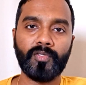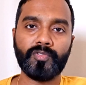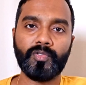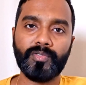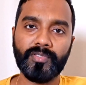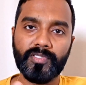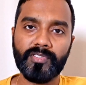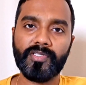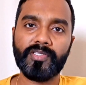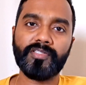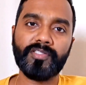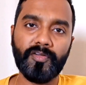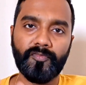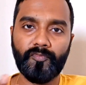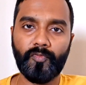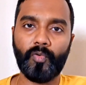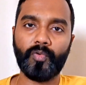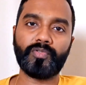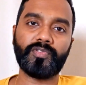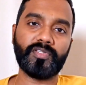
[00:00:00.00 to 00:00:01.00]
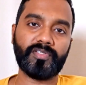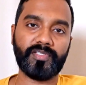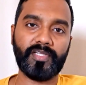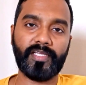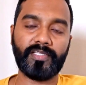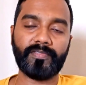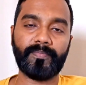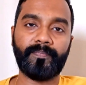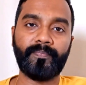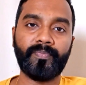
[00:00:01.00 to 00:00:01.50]
So this is the fourth
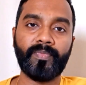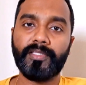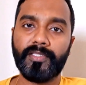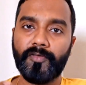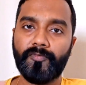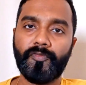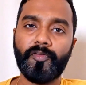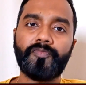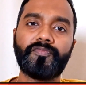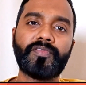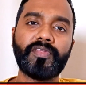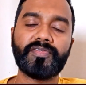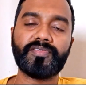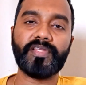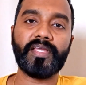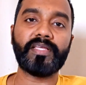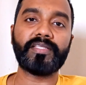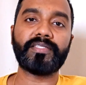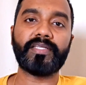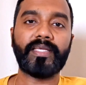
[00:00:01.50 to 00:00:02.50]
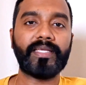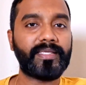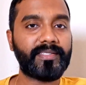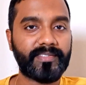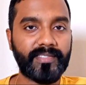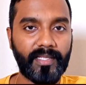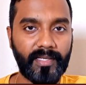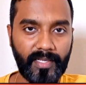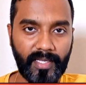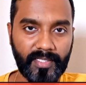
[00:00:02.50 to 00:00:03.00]
stage. The fifth stage
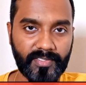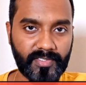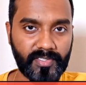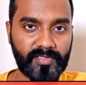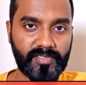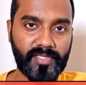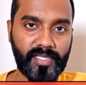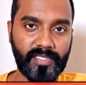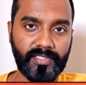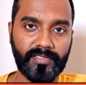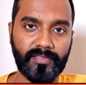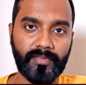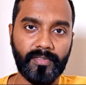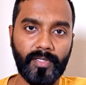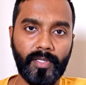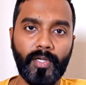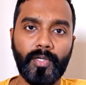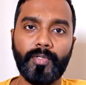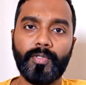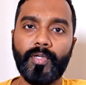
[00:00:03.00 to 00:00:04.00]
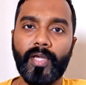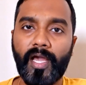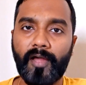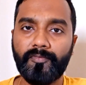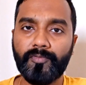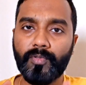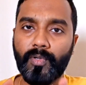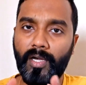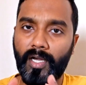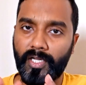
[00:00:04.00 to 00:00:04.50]
is the last stage. You
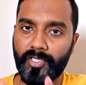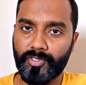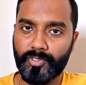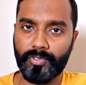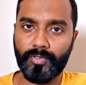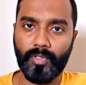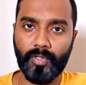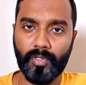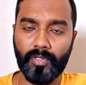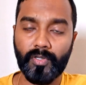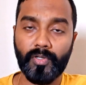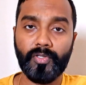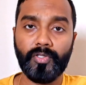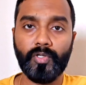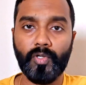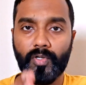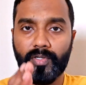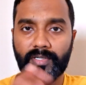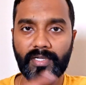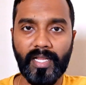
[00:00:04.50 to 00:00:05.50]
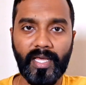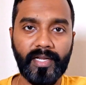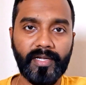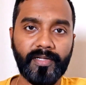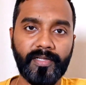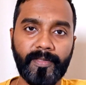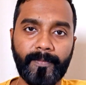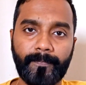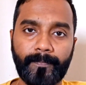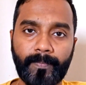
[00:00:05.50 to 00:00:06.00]
have to assure your
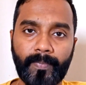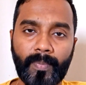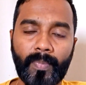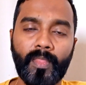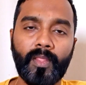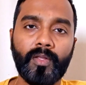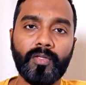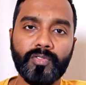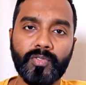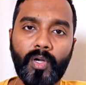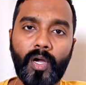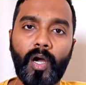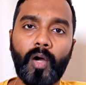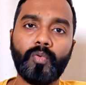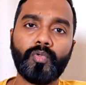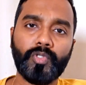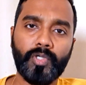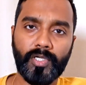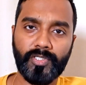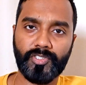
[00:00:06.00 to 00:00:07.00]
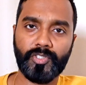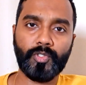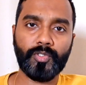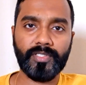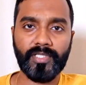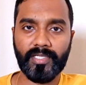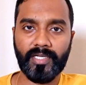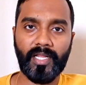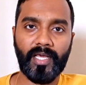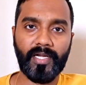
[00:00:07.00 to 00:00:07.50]
clarity. So how to assure
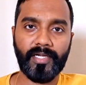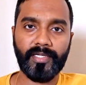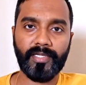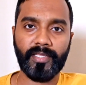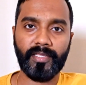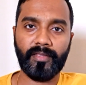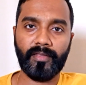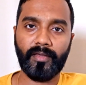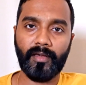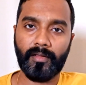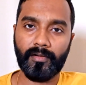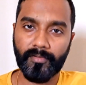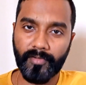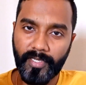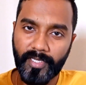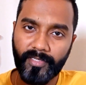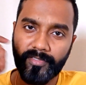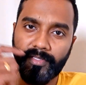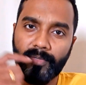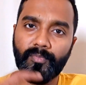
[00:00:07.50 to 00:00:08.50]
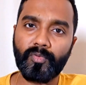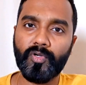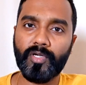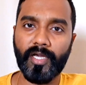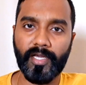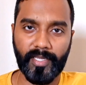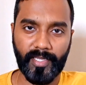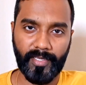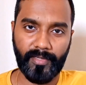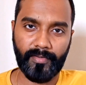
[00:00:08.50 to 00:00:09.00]
the clarity? Read the book
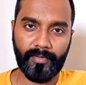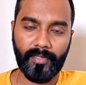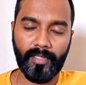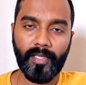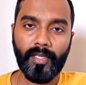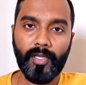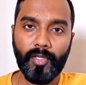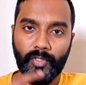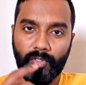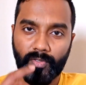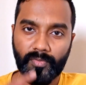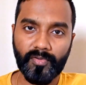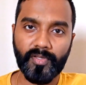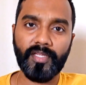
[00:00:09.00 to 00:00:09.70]
again. You